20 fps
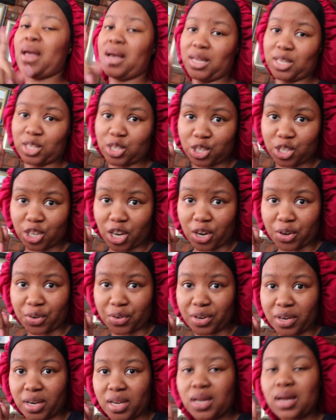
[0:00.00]
It's
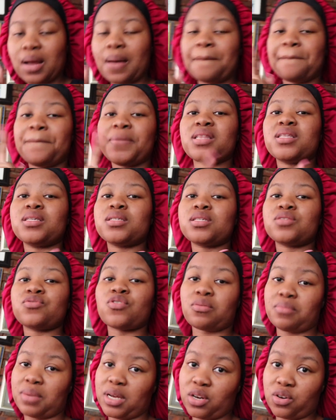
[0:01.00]
January. But this is
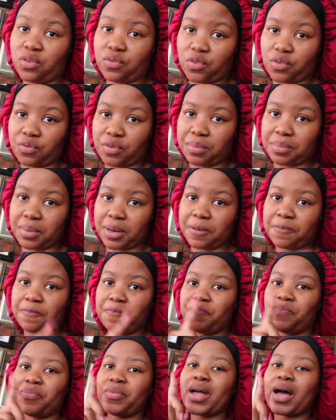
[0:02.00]
from end of November.
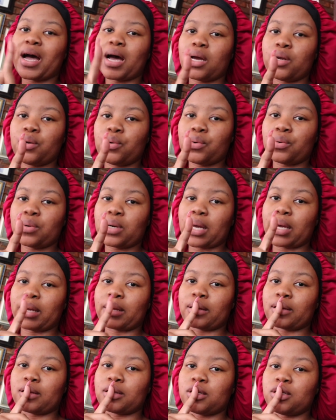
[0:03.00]
I don't
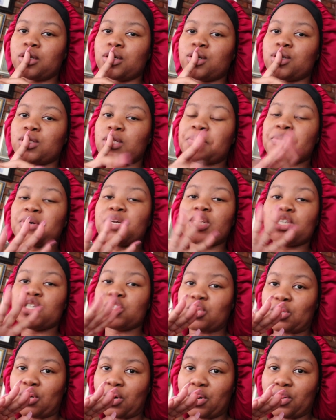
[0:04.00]
like it. So I'm going to
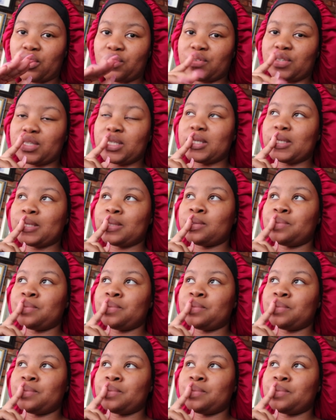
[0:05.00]
discard of it.